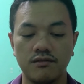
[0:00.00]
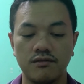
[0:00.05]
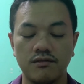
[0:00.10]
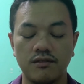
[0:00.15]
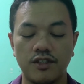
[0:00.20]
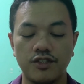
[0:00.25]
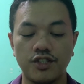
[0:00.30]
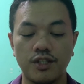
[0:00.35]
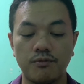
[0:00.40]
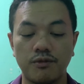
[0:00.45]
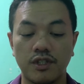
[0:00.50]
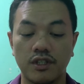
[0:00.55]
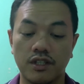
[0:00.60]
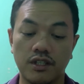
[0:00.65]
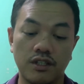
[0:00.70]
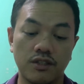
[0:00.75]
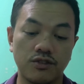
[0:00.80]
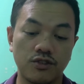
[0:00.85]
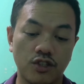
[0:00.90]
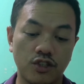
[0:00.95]
actually I'm not
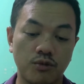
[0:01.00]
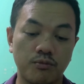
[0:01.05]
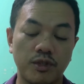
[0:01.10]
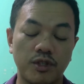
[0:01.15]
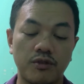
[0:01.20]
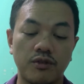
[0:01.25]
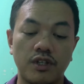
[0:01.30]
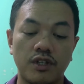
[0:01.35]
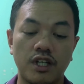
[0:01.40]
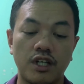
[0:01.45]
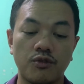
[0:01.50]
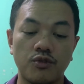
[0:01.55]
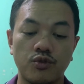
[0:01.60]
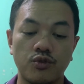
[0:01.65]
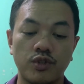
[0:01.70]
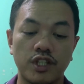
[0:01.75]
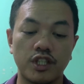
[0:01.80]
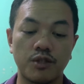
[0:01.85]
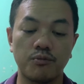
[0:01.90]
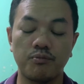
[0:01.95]
going to talk about how you're
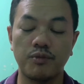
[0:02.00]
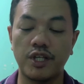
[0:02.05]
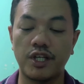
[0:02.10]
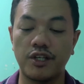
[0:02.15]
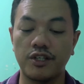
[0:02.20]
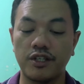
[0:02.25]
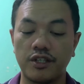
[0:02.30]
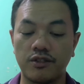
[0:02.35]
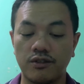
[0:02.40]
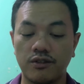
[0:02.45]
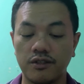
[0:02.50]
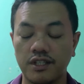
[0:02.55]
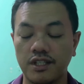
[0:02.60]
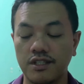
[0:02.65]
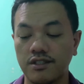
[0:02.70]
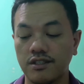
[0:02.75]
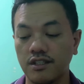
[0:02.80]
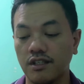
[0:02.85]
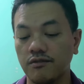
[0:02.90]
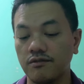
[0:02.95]
going to pair it and all that
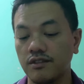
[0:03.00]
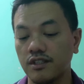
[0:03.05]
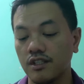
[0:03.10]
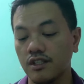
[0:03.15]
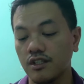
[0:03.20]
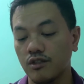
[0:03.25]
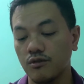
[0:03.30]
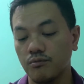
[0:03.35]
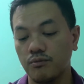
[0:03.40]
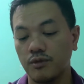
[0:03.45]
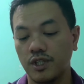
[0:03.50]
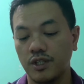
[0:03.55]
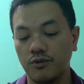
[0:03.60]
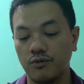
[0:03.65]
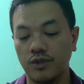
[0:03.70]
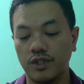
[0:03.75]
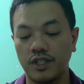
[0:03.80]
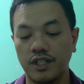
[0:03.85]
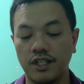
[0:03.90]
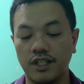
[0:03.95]
stuff, but
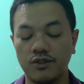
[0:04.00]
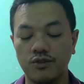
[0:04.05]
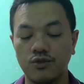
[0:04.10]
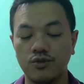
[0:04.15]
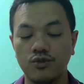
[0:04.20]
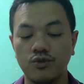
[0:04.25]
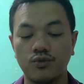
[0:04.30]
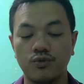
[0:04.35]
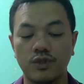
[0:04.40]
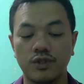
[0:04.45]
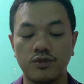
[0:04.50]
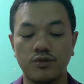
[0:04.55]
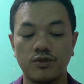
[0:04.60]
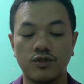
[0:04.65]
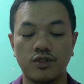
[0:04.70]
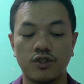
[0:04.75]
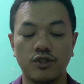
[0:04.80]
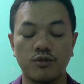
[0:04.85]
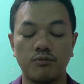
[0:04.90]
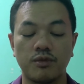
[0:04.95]
what I do want to
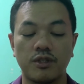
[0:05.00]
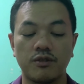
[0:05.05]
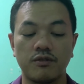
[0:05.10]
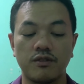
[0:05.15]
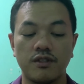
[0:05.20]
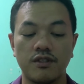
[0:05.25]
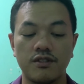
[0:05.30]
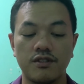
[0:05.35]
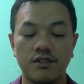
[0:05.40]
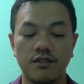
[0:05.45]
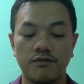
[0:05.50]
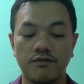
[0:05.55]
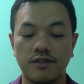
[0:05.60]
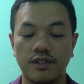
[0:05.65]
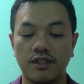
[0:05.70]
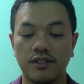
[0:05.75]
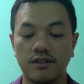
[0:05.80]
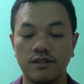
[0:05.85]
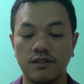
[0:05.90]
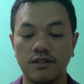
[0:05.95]
talk about is the
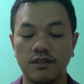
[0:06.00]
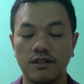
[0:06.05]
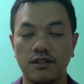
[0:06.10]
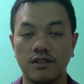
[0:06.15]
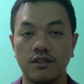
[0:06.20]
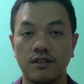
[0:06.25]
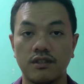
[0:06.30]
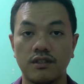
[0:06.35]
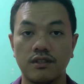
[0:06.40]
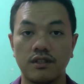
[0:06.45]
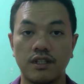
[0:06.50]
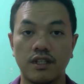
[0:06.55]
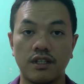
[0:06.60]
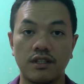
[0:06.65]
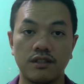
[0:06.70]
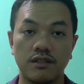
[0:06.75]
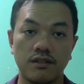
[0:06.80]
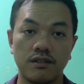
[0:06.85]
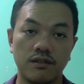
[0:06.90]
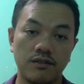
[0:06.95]
fact
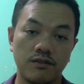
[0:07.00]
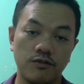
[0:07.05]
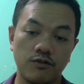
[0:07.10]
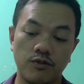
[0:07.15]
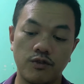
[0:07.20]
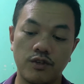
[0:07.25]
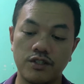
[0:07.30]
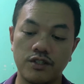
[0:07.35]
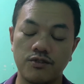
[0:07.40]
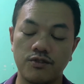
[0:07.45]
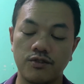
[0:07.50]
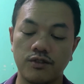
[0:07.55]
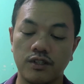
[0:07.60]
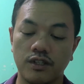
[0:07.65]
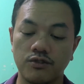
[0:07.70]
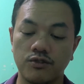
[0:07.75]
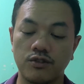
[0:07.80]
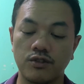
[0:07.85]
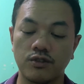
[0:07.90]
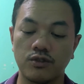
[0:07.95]
that as
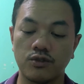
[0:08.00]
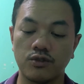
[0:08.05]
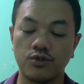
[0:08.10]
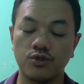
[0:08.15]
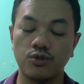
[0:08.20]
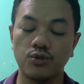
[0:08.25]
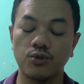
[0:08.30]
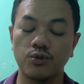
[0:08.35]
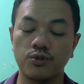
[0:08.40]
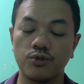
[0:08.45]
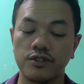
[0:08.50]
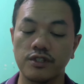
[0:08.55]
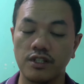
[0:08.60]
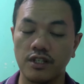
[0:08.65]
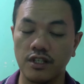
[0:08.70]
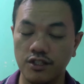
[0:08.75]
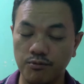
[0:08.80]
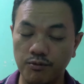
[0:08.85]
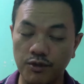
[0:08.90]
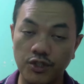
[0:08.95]
regards to the controls,
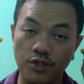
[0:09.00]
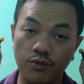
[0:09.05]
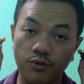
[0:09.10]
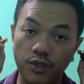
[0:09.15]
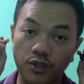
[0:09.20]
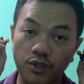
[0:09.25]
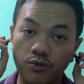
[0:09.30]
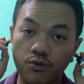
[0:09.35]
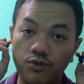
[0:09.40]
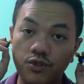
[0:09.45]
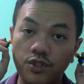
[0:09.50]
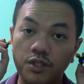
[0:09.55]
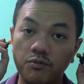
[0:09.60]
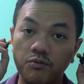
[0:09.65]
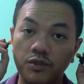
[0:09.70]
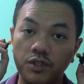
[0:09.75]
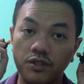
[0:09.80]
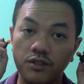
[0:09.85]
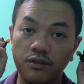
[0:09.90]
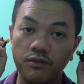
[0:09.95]
especially when you use them
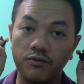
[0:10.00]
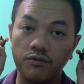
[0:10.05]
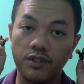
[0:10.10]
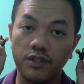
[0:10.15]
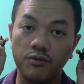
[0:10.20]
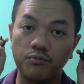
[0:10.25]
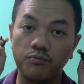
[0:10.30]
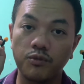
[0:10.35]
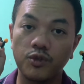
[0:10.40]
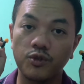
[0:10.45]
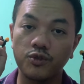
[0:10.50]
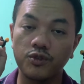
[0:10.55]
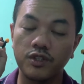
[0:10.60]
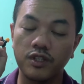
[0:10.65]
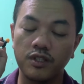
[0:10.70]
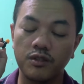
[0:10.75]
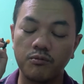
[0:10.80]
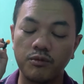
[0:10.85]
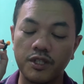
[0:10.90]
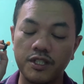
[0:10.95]
with both
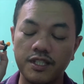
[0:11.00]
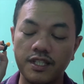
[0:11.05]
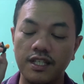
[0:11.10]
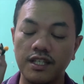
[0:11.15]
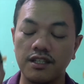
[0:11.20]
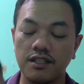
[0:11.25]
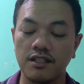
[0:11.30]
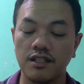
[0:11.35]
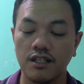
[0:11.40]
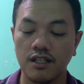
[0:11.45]
earbuds in,